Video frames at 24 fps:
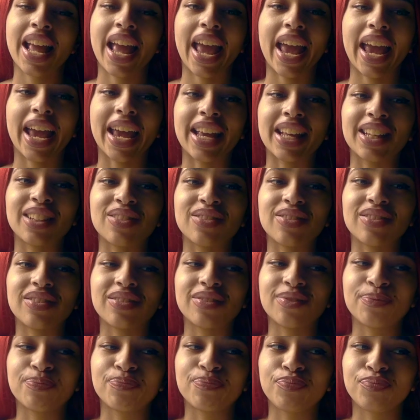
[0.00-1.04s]
and
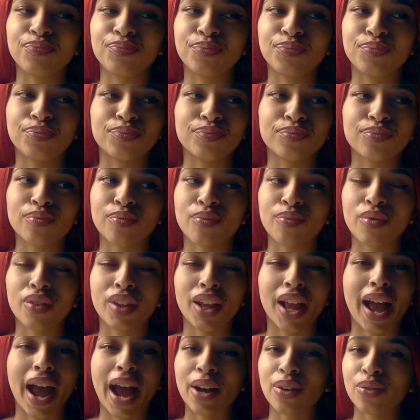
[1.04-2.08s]

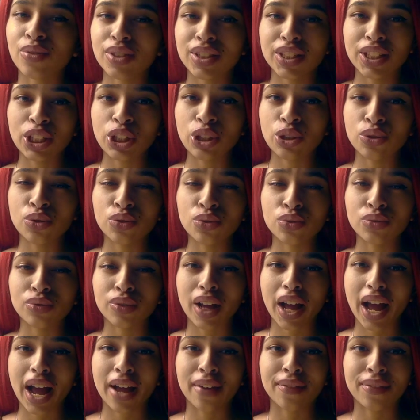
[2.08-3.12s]
I don't see you
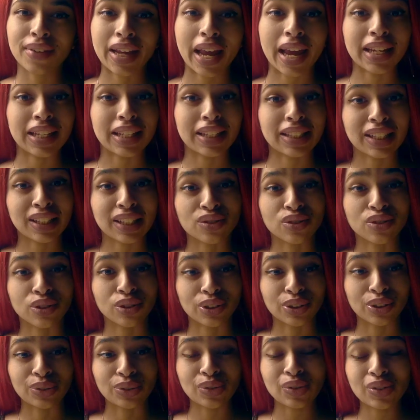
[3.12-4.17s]
having anything to
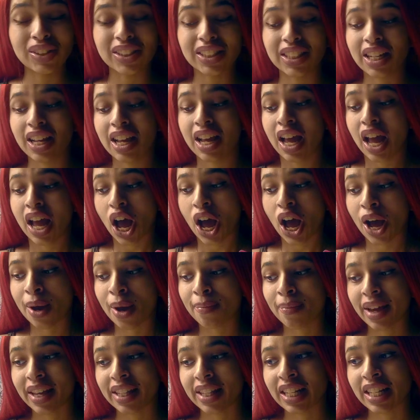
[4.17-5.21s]
lose.
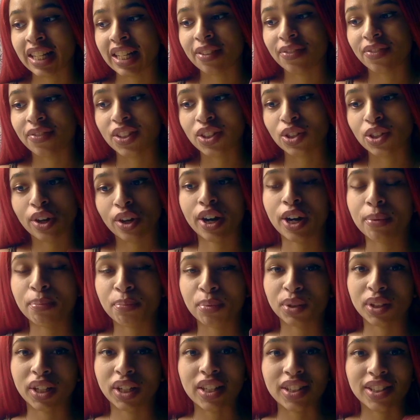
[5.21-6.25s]
And then if this card
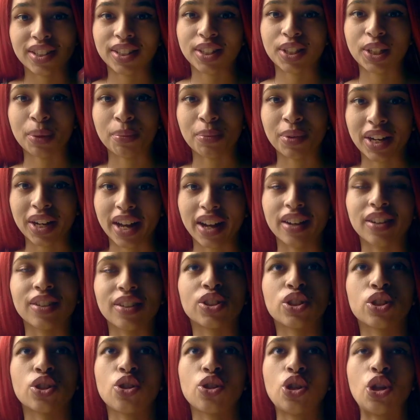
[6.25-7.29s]
pertains to someone
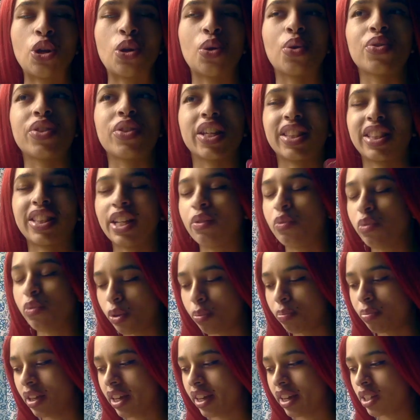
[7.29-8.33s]
else, know that they will
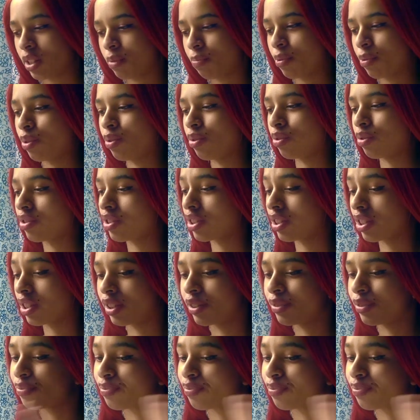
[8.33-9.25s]
be exposed.